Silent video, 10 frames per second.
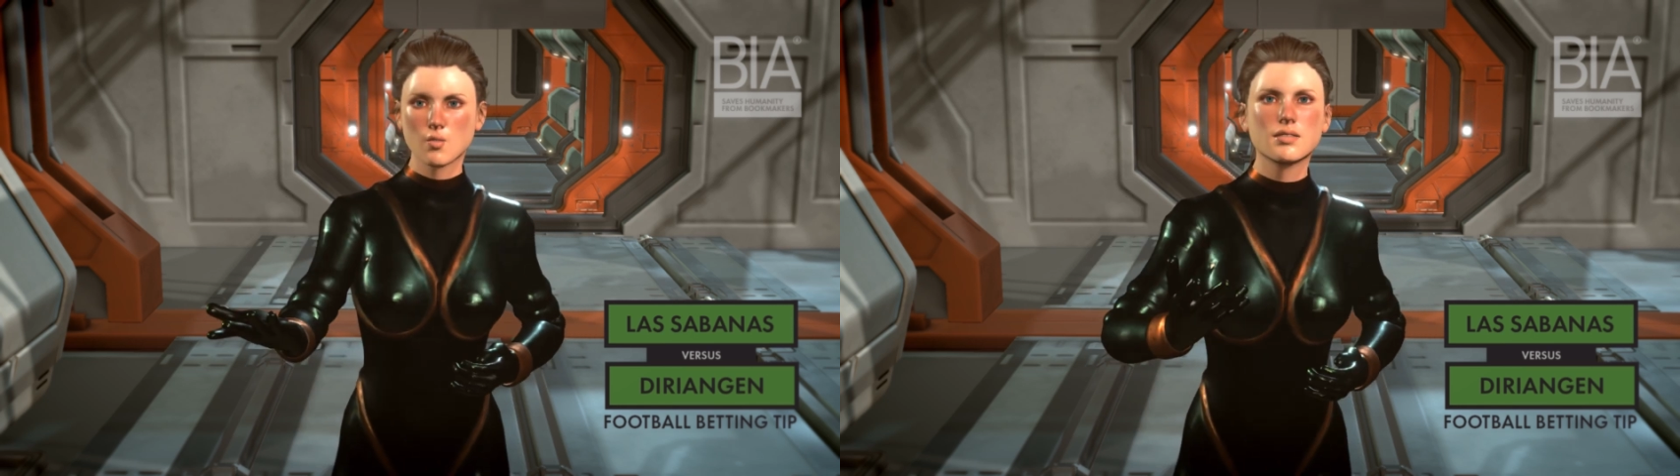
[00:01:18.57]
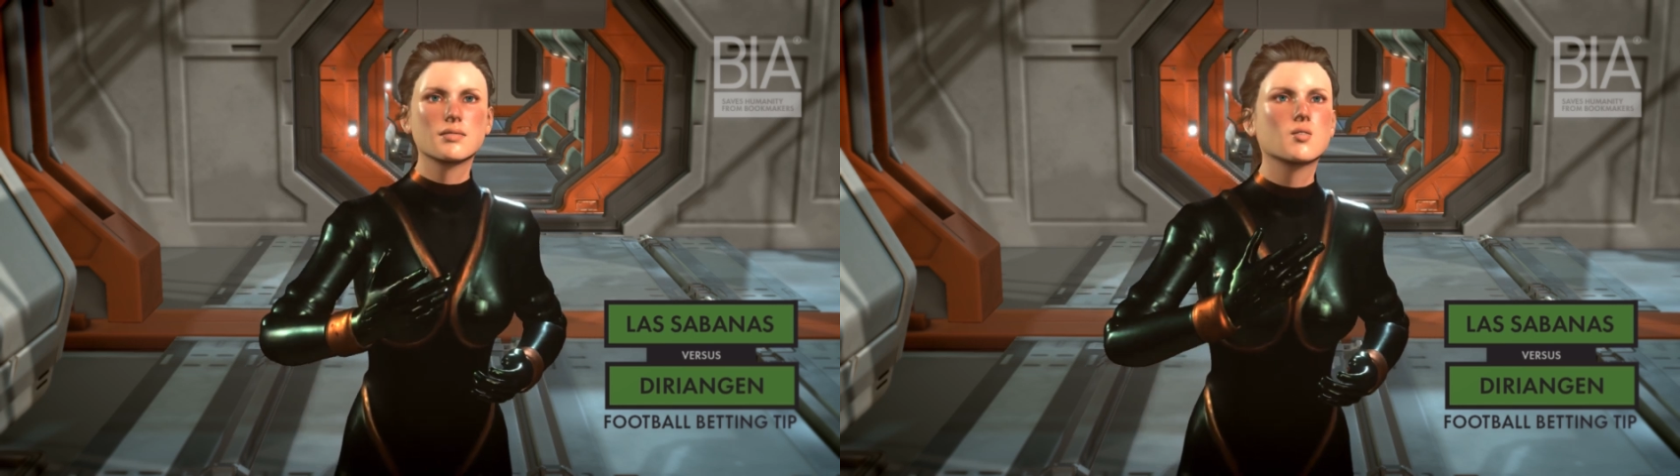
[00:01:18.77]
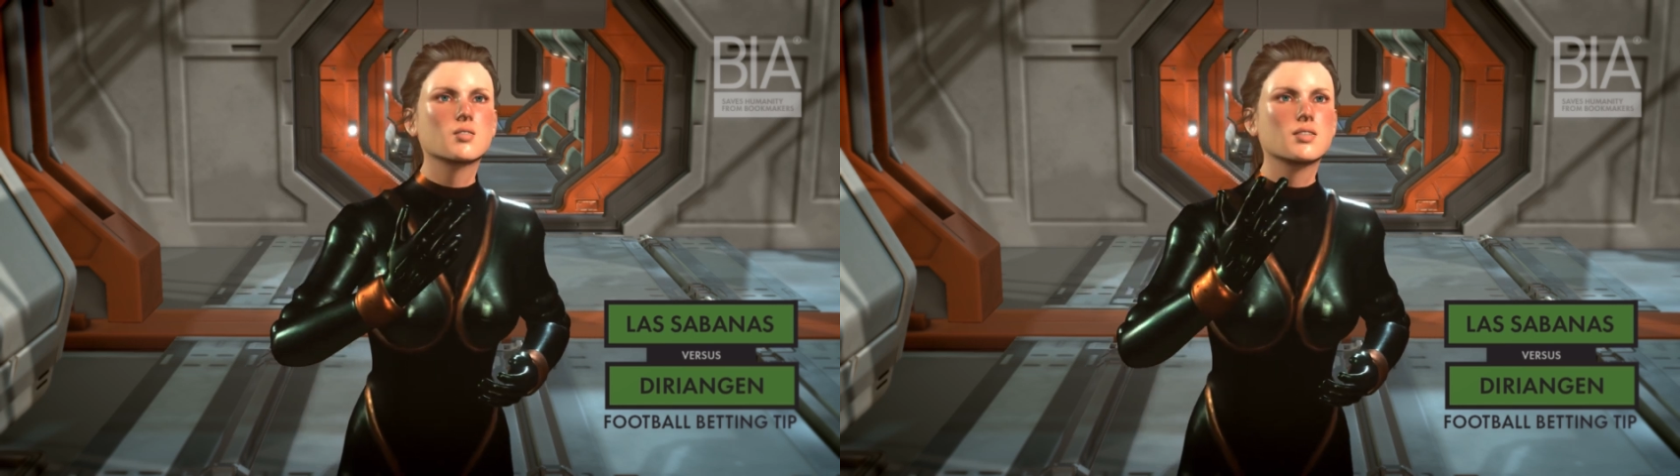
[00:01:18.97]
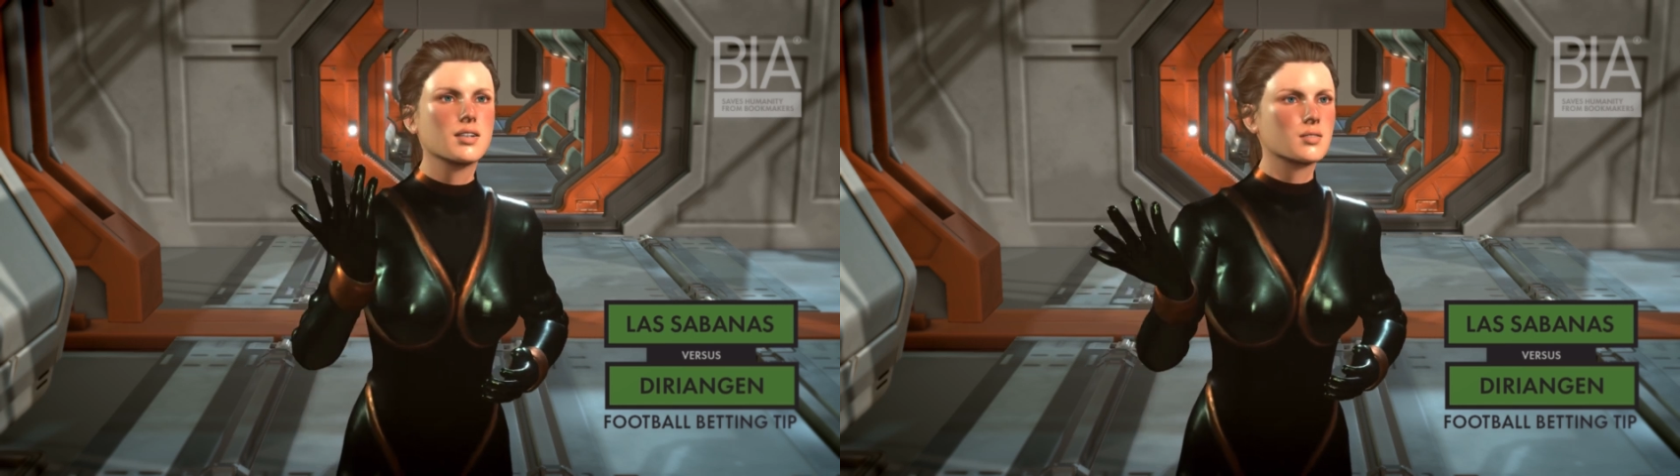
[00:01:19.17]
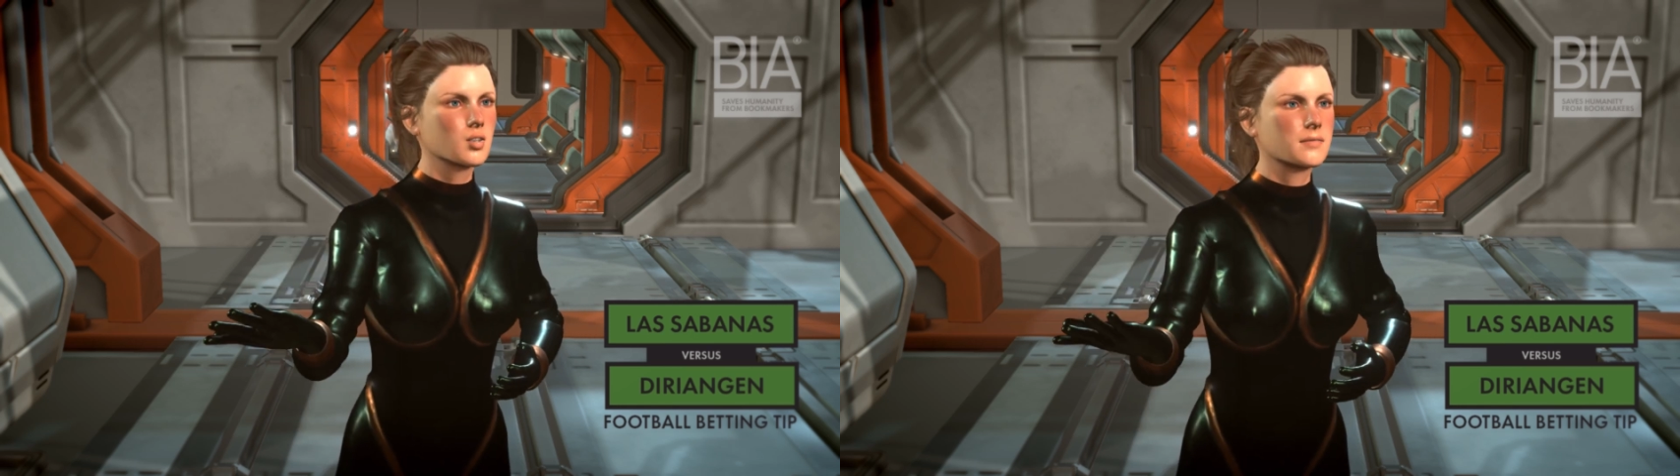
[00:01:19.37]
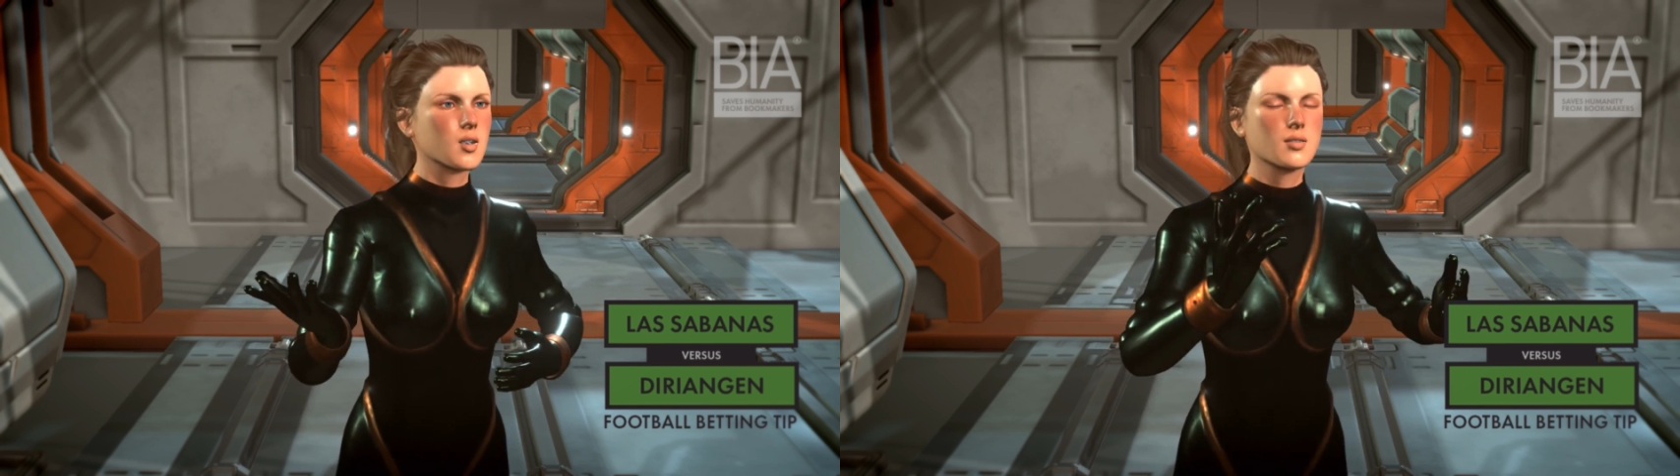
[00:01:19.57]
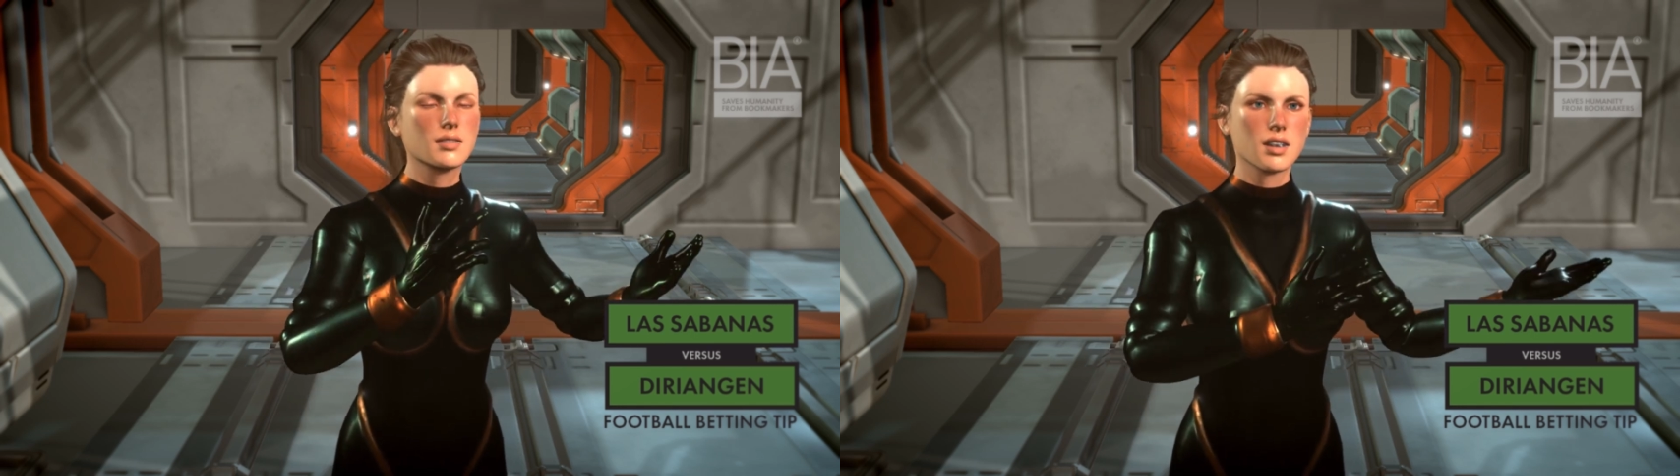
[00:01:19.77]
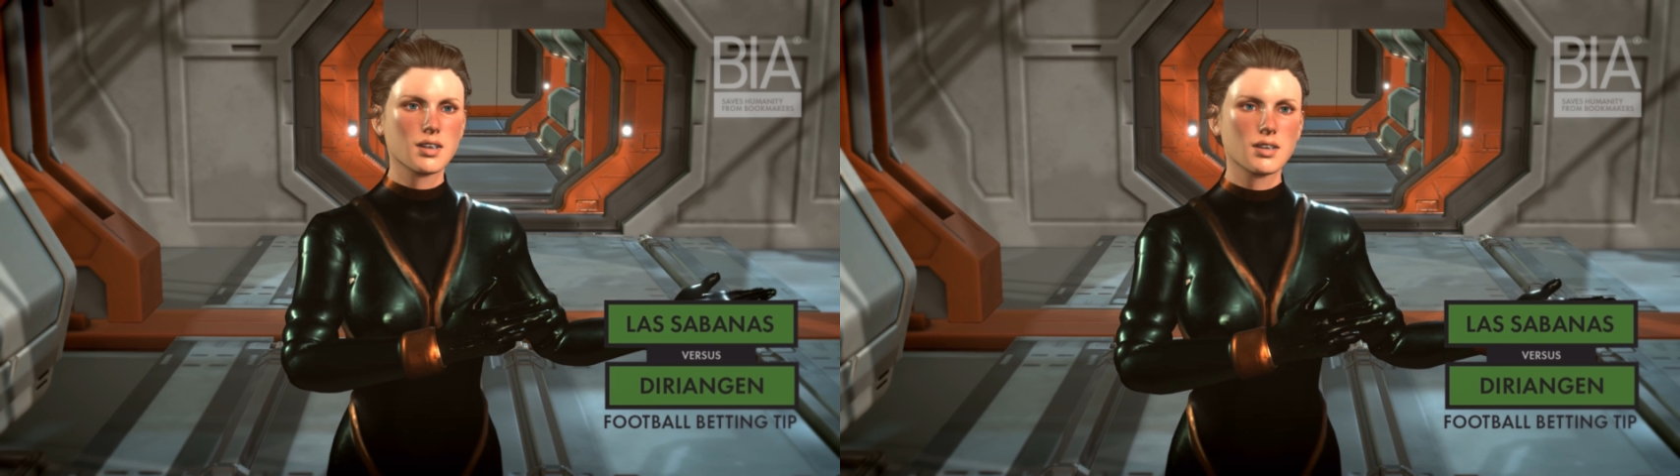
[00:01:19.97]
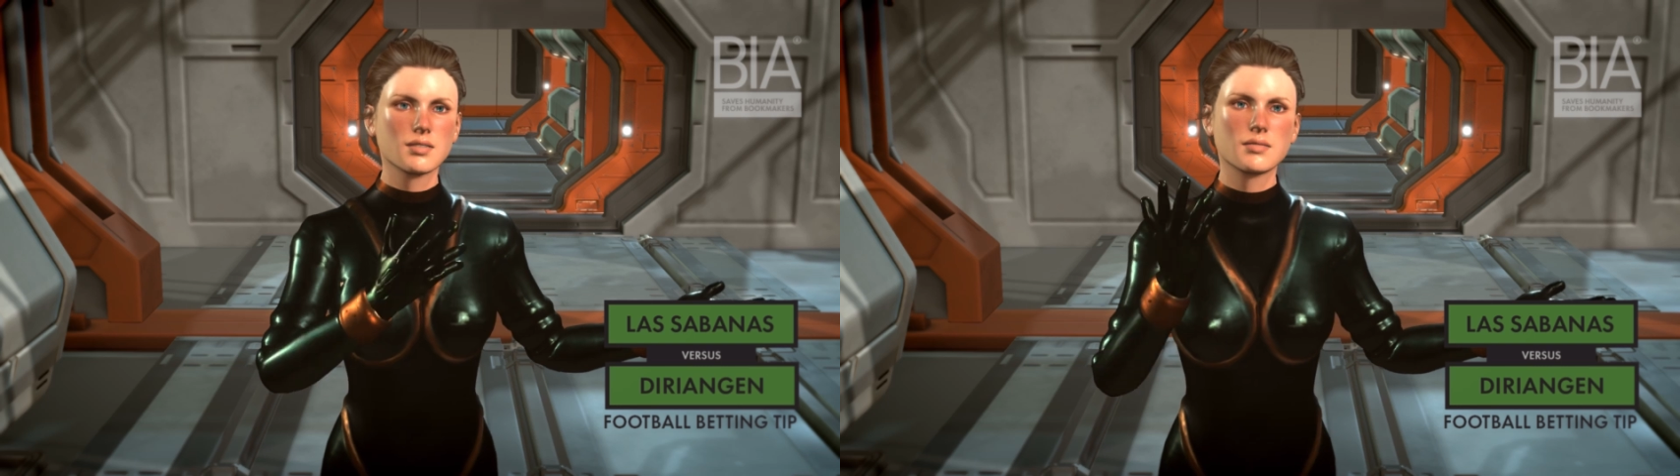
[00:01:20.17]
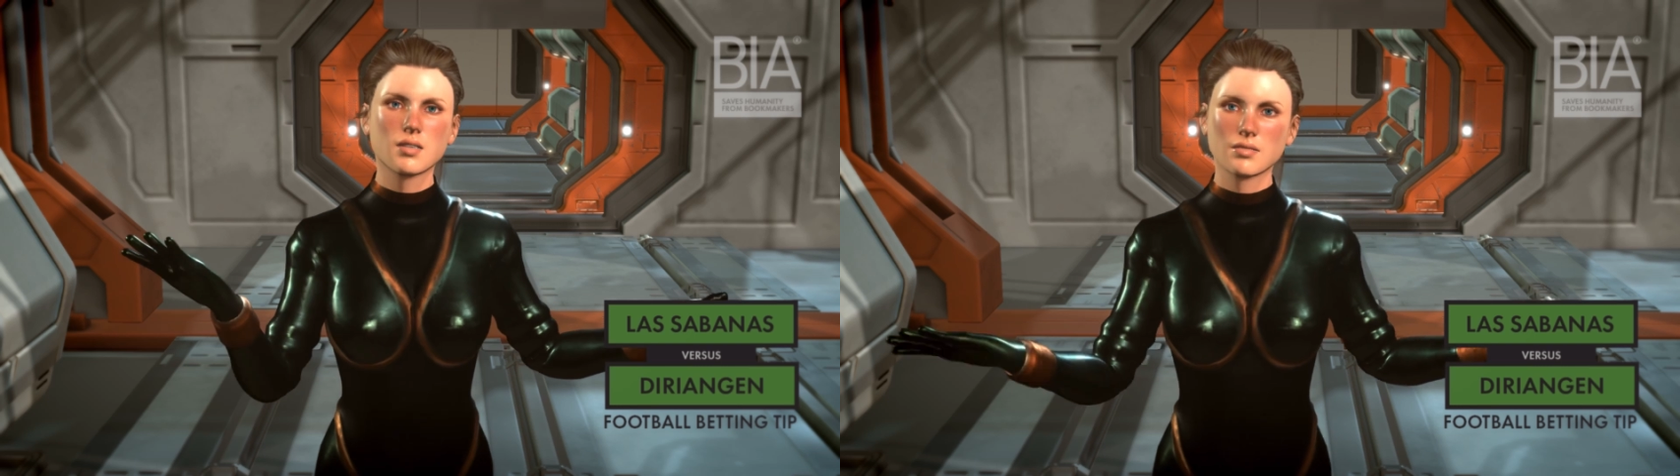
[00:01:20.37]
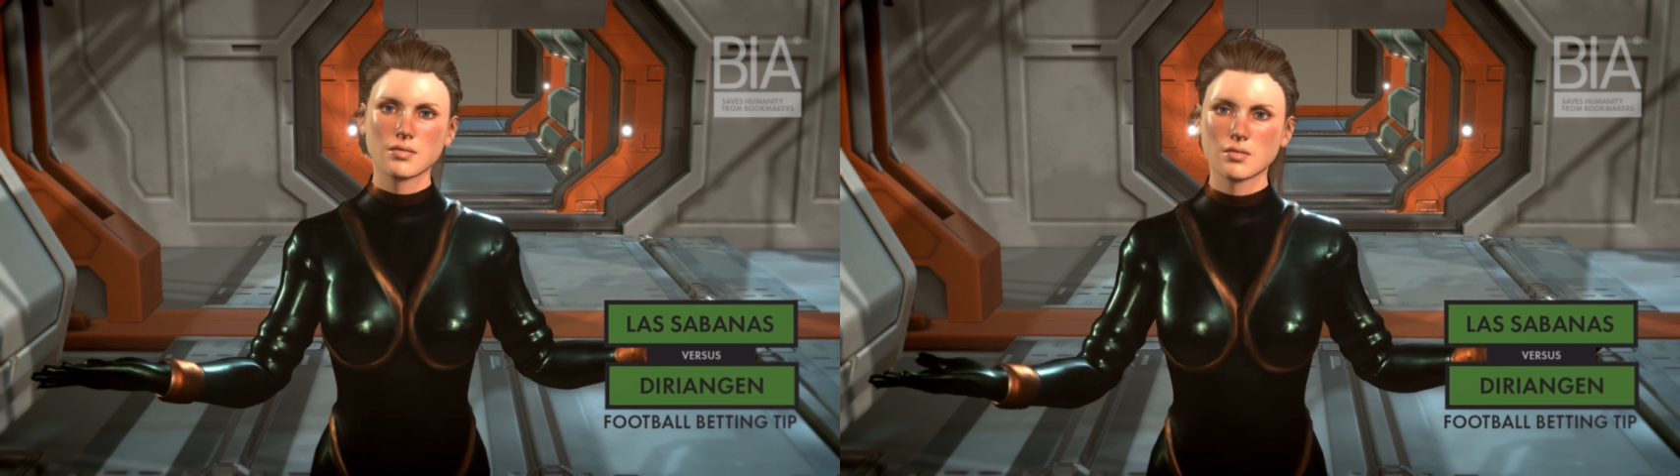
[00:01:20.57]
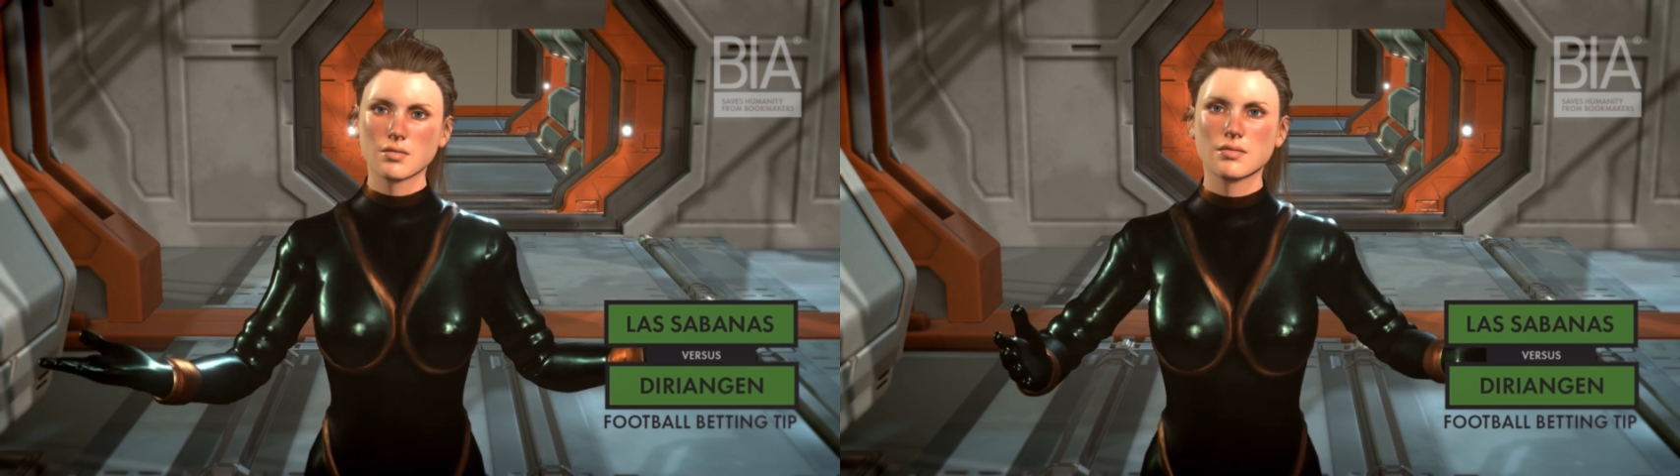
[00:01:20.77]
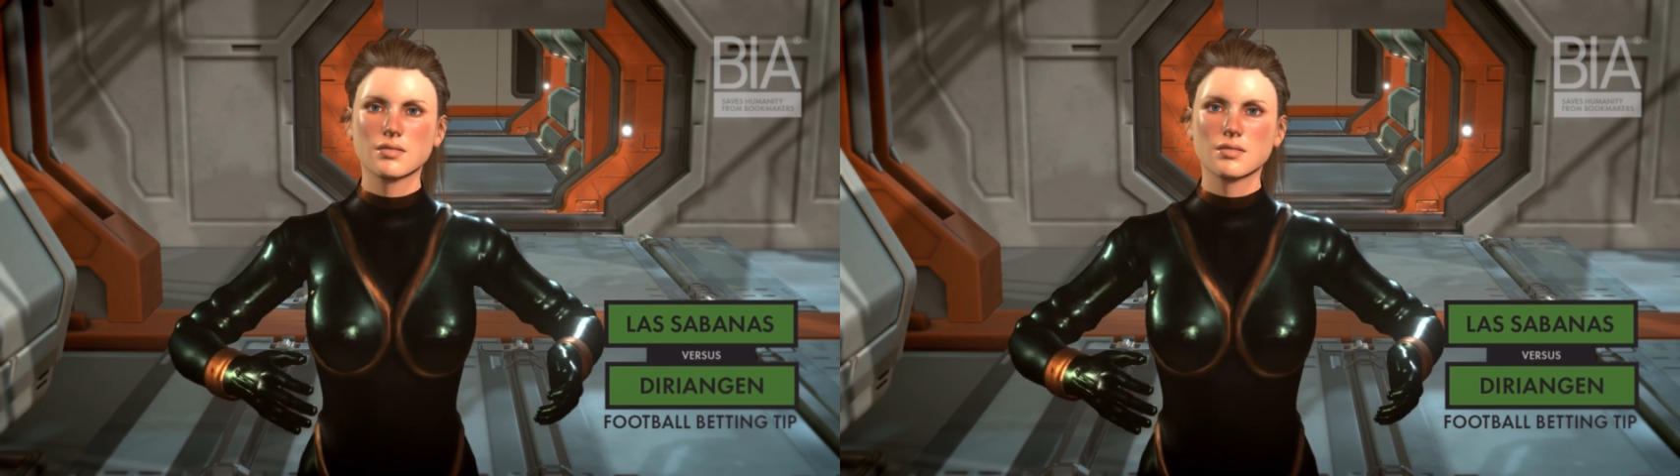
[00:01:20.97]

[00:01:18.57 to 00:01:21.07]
161, American.